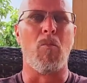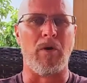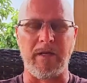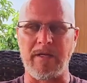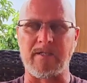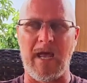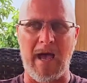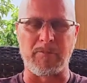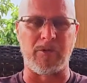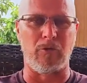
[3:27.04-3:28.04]
but it is
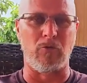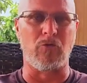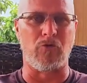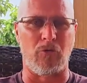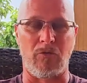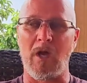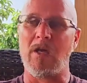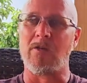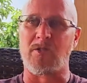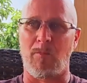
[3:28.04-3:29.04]
absolute truth.
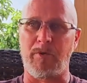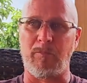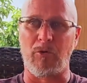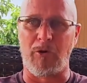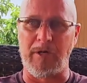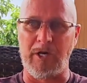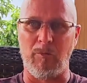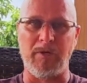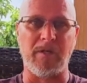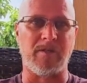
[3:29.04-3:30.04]
Some people are
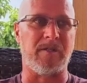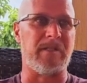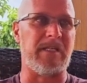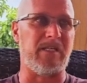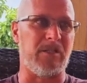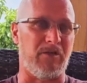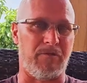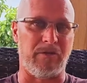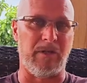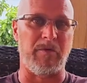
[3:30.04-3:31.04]
here because it's easier
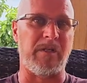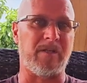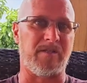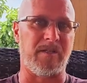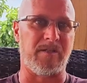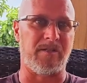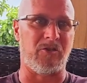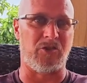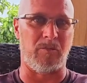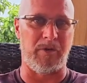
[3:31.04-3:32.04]
for them to get
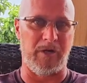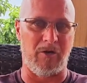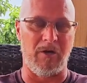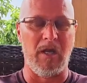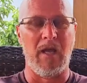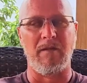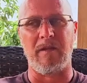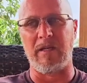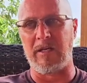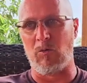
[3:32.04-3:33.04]
citizenship here
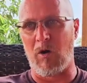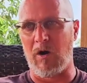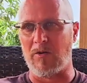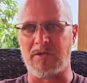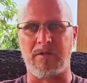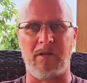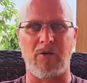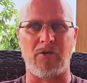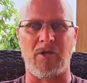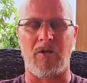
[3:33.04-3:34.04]
than anywhere else.
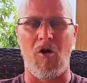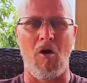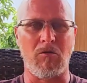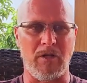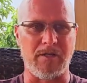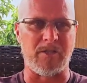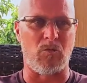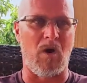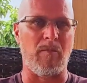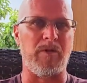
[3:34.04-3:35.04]
There's a long list
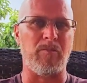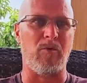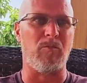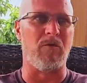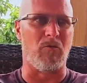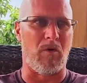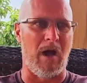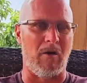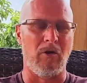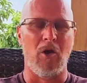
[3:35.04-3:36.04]
of why people move
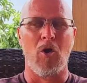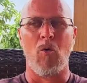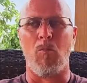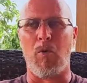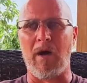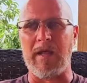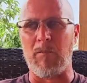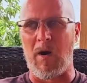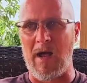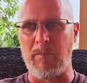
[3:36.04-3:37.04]
around, but
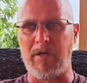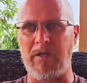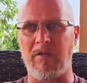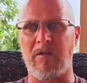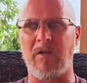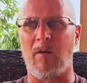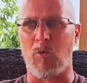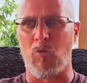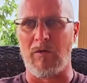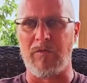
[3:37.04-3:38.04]
in my opinion, the
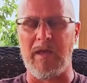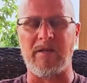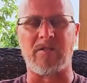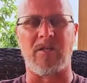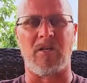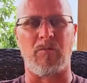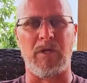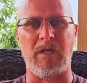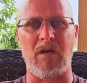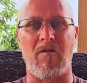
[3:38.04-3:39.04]
number one thing is going to
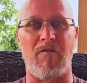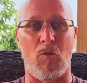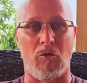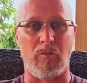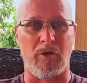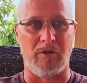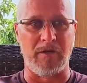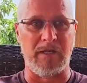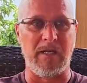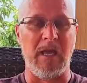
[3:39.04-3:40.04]
be
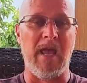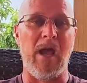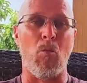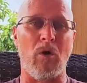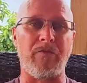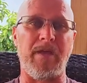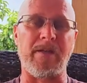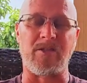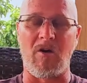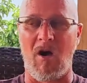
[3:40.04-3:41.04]
affordability and what
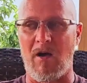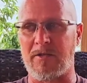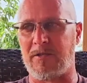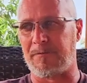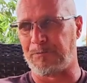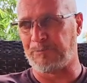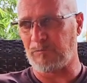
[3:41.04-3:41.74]
things cost.